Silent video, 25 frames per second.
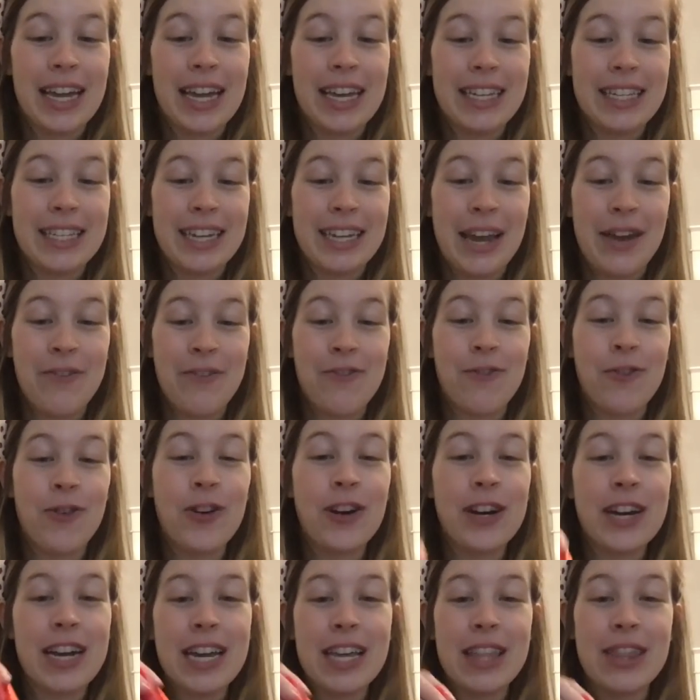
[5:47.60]
Day
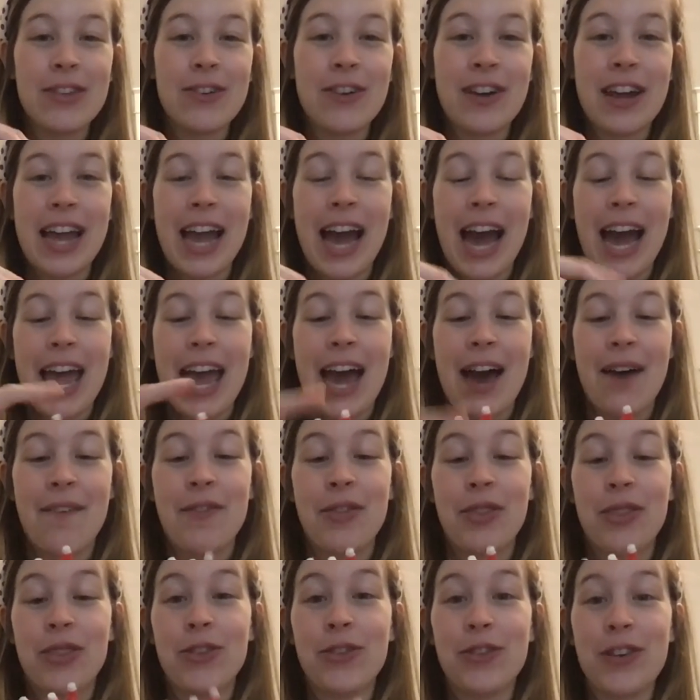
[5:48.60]
43. I have
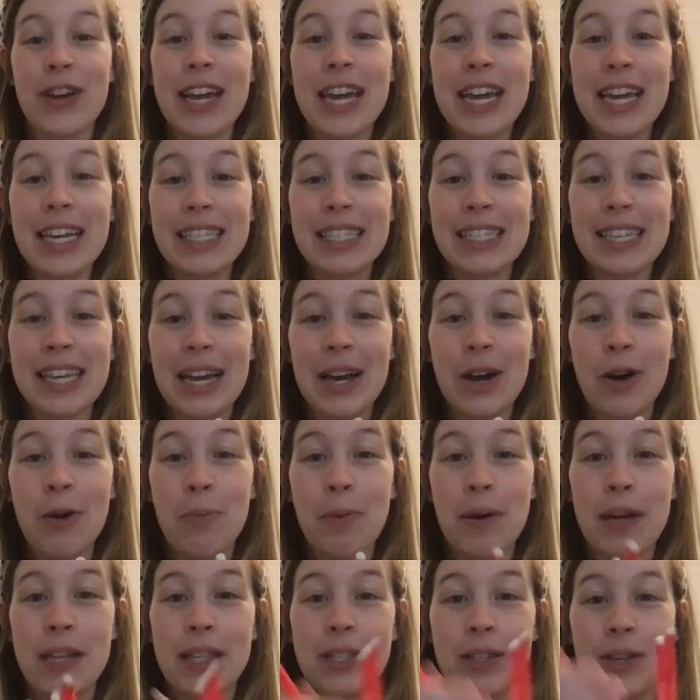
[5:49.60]
3 single
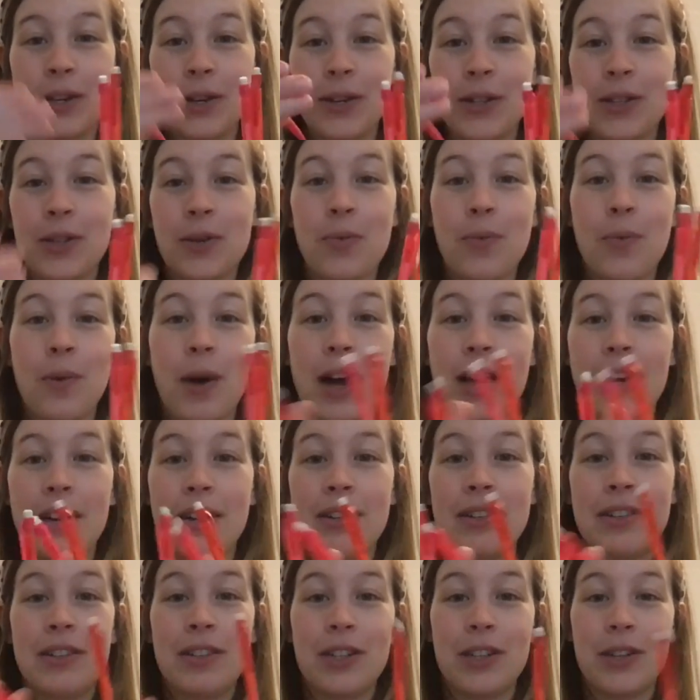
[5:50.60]
pencils. 1,
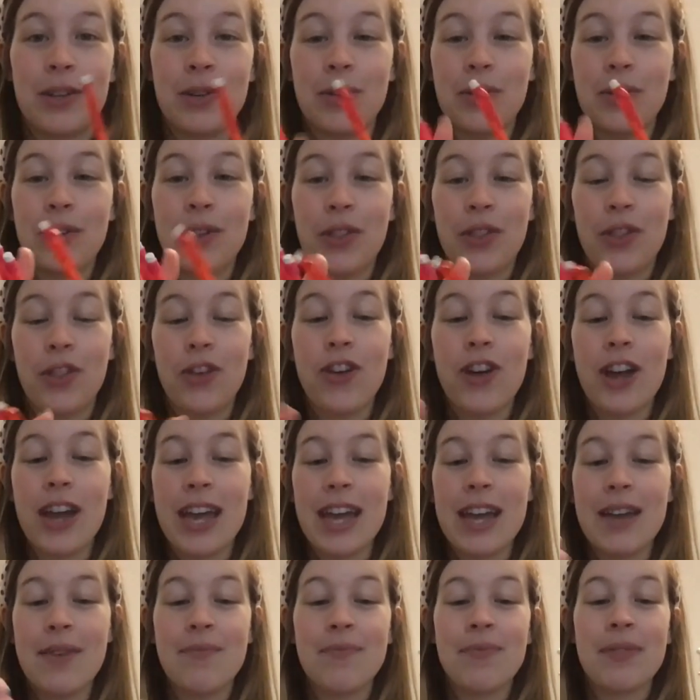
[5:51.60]
2,
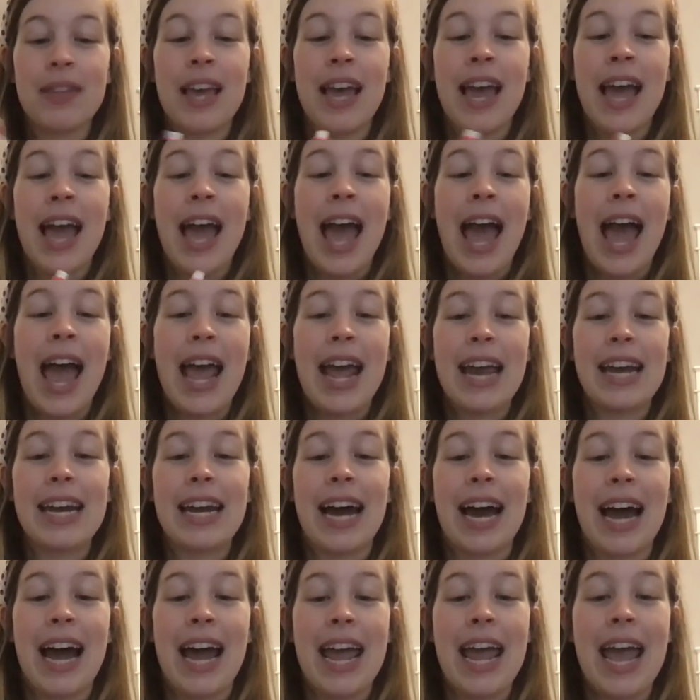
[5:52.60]
3. And
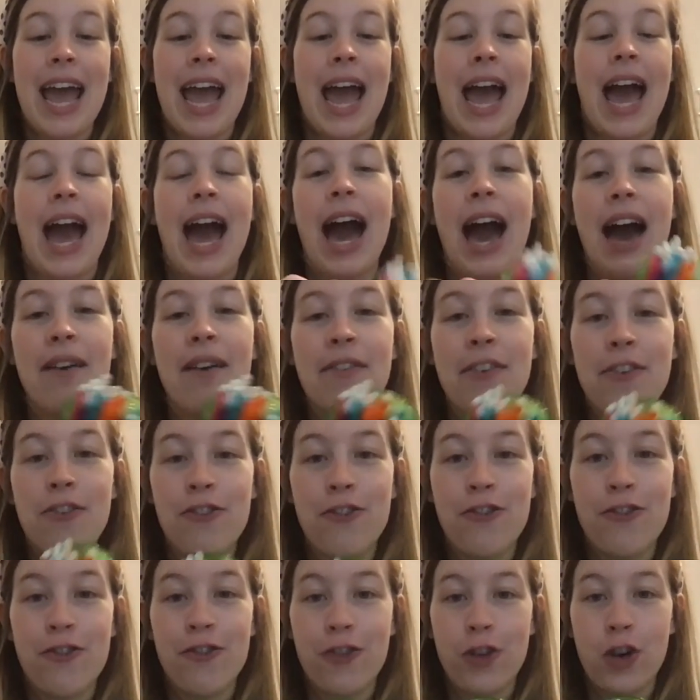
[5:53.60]
I have
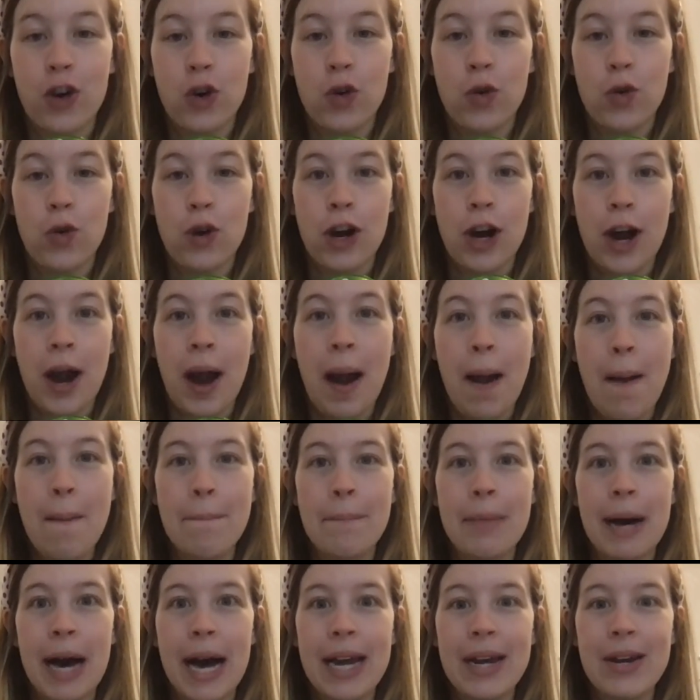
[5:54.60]
4
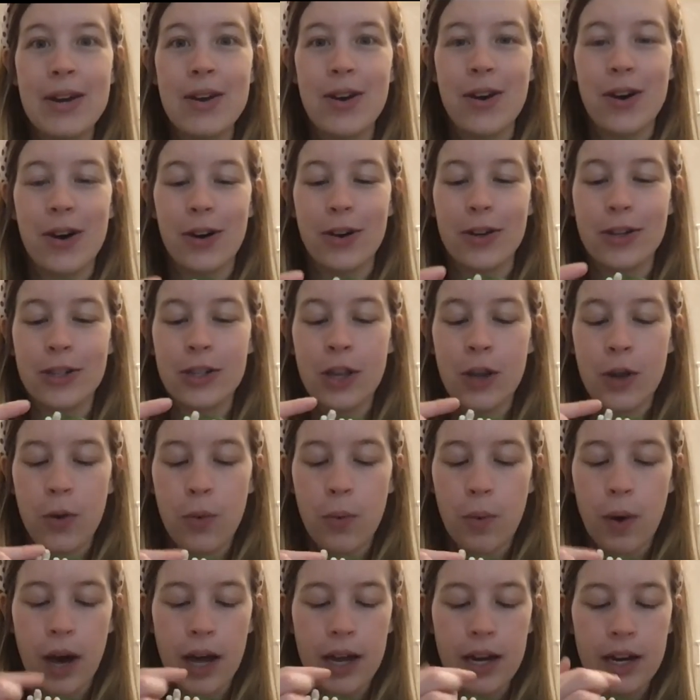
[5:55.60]
bundles.
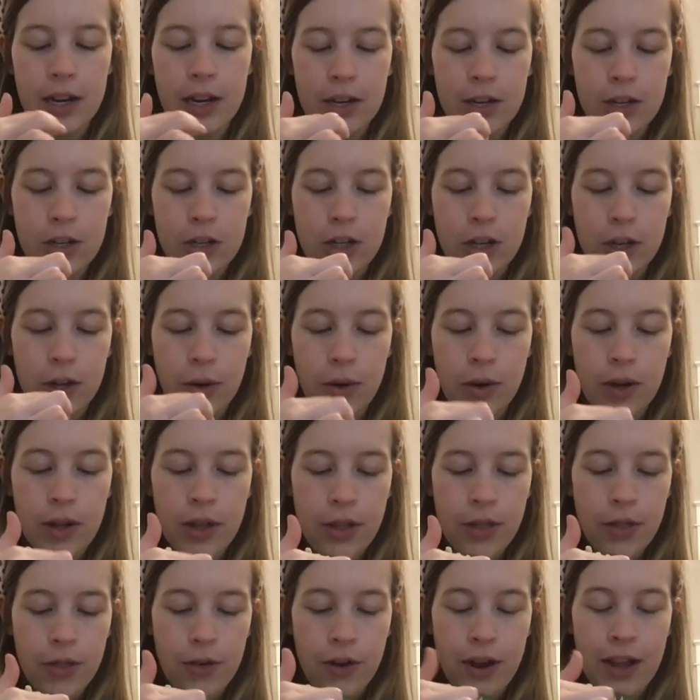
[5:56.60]
1, 2,
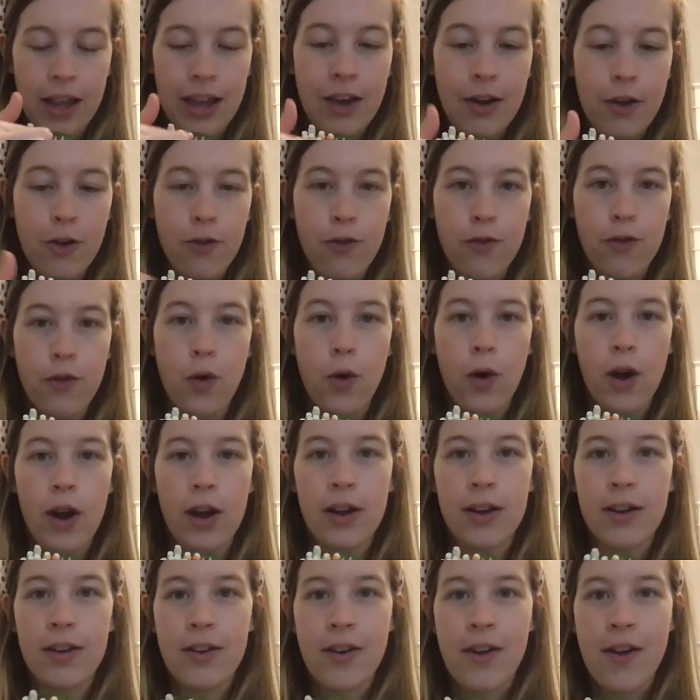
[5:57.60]
3, 4.
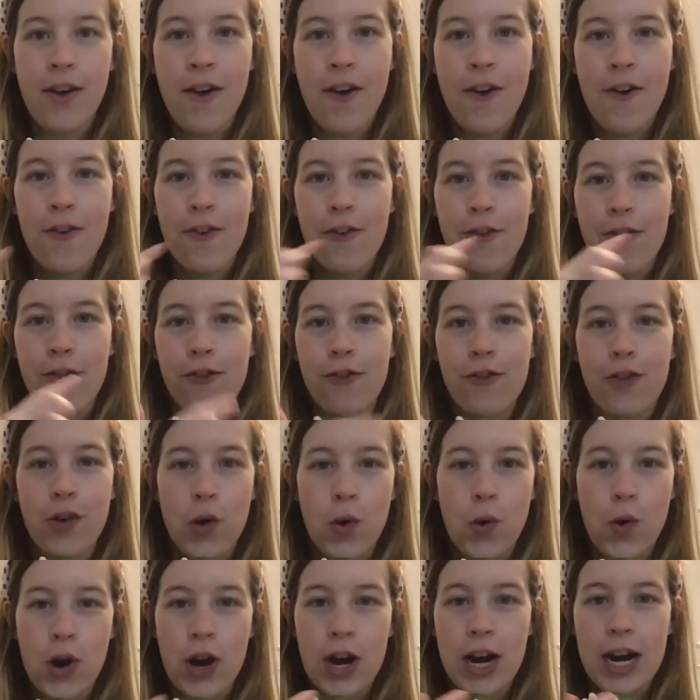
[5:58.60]

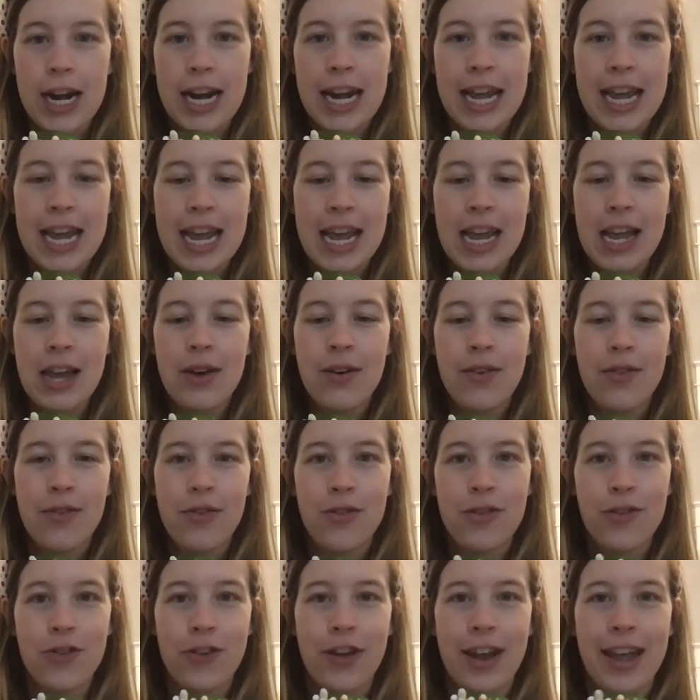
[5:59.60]

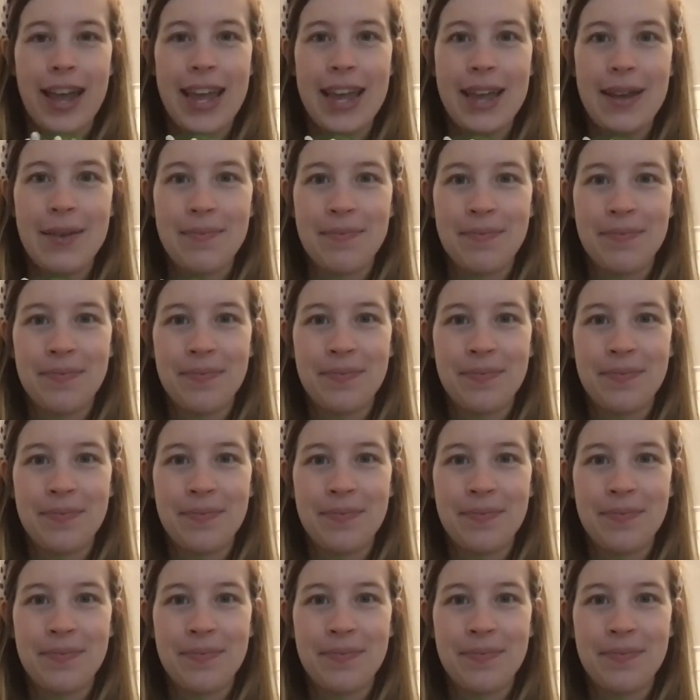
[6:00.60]
43.